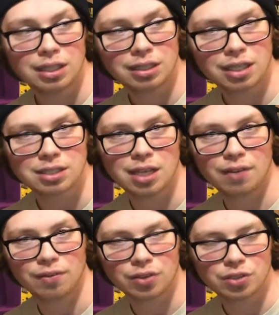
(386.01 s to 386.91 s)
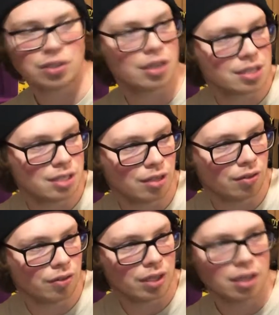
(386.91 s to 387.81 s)
A nice 10 version, you can see it
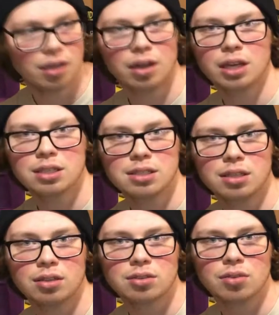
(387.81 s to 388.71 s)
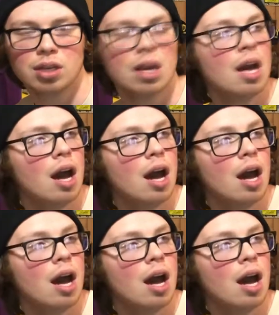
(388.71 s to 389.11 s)
over there. I can see it on screen.